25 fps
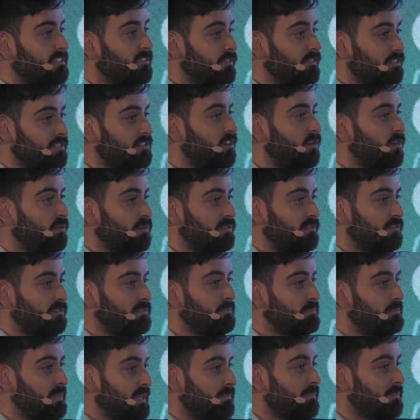of the total
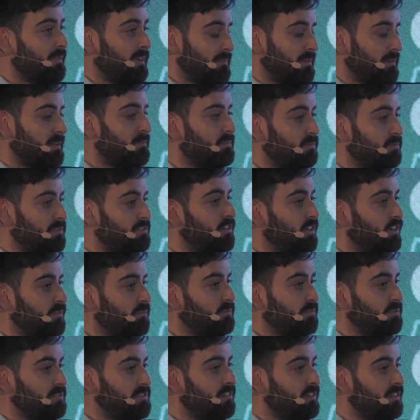people with type
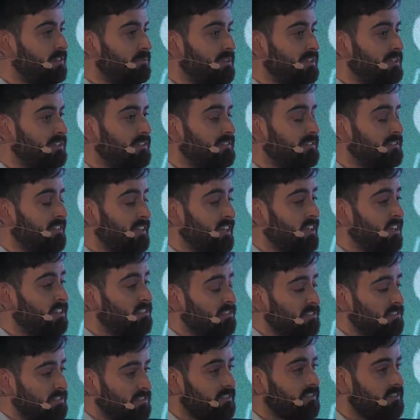1 diabetes.
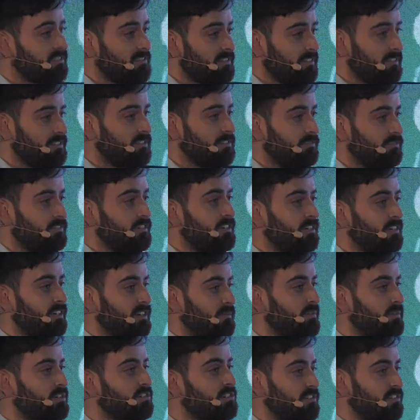So there's a severe
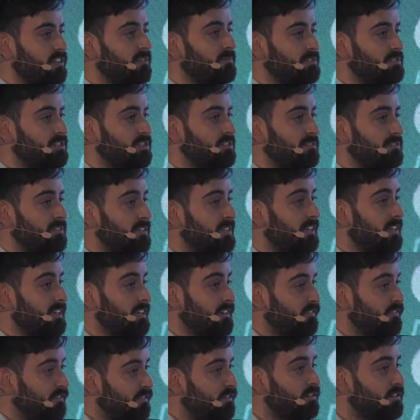commercial opportunity
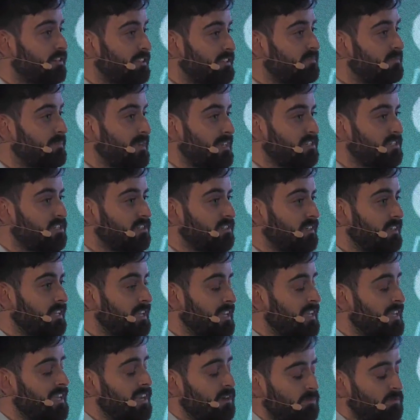here for expansion,
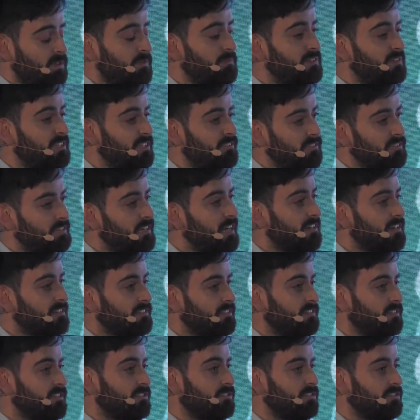and we believe that our
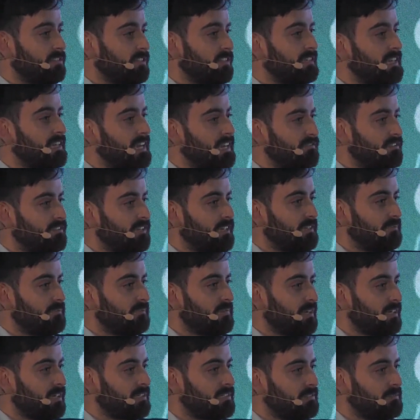solution can have that
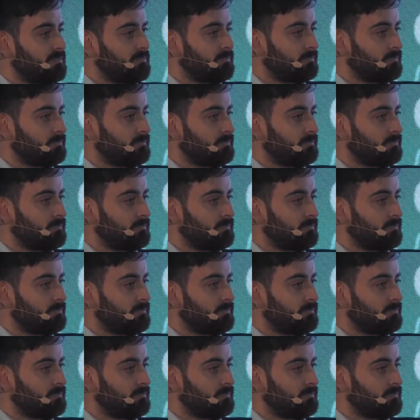impact.